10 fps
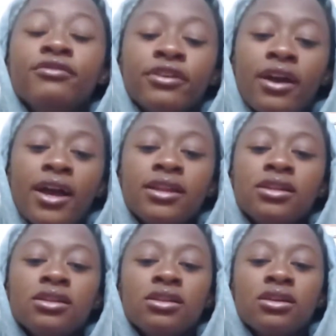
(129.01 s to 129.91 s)

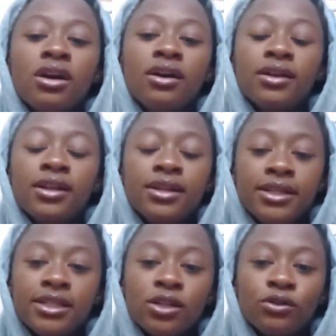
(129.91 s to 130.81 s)
Varane,
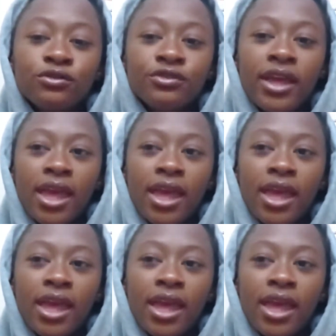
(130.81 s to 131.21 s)
Lindelof,